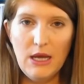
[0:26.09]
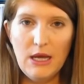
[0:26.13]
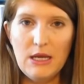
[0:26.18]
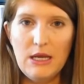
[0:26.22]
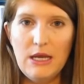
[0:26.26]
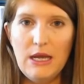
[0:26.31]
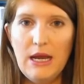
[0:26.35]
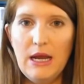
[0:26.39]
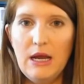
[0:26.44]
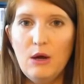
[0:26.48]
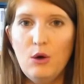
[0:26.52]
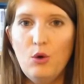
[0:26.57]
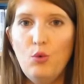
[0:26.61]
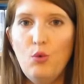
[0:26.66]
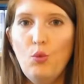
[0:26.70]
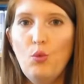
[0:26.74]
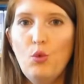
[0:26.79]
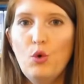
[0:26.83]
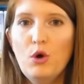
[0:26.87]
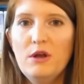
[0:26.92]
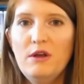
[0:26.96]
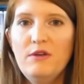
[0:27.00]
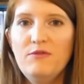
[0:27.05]
Now,
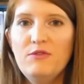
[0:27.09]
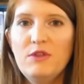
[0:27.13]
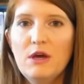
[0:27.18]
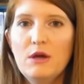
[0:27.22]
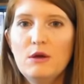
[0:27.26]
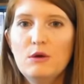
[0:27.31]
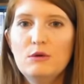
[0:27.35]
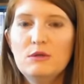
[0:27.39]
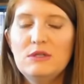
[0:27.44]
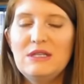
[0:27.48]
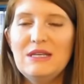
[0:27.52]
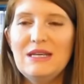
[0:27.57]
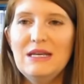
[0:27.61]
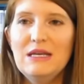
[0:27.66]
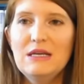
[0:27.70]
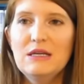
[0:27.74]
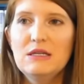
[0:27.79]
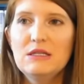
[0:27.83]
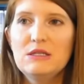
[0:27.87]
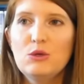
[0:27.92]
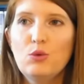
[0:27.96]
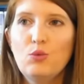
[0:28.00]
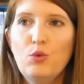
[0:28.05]
one of those
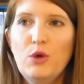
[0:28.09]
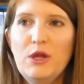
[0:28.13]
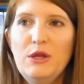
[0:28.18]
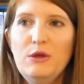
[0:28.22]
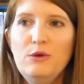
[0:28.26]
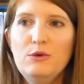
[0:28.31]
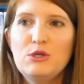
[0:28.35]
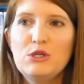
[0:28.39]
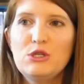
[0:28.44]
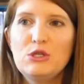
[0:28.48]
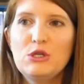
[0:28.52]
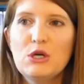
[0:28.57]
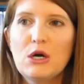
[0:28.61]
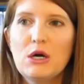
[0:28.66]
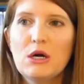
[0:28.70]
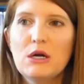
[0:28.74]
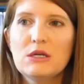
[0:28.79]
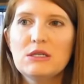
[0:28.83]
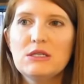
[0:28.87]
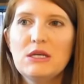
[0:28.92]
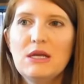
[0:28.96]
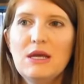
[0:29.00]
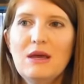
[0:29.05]
is when you
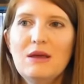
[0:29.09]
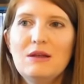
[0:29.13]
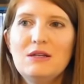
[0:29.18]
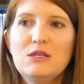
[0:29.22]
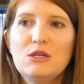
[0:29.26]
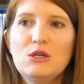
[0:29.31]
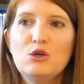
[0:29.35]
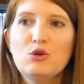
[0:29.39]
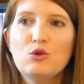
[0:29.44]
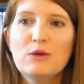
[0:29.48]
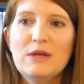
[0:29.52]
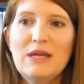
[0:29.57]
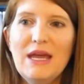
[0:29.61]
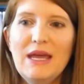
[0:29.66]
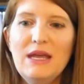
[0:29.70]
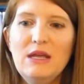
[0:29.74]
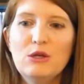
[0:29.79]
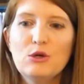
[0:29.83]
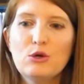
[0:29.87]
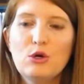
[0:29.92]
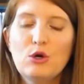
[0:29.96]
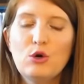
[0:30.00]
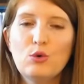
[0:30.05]
start to
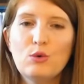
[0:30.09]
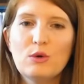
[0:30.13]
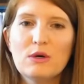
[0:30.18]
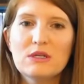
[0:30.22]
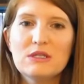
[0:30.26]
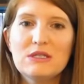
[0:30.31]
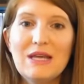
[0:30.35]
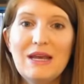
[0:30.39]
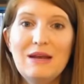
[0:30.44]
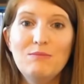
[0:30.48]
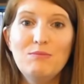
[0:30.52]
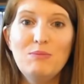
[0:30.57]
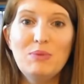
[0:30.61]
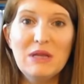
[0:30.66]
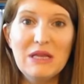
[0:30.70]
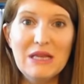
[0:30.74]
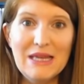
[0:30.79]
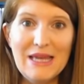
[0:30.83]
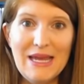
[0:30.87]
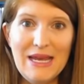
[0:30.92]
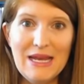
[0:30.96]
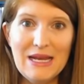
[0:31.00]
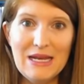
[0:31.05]
create your course and
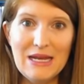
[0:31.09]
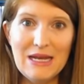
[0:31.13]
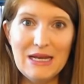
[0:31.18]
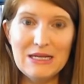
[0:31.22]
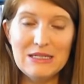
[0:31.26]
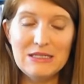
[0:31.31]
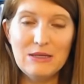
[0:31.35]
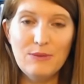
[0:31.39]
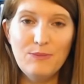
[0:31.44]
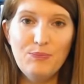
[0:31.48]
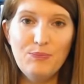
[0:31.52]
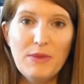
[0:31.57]
plan it.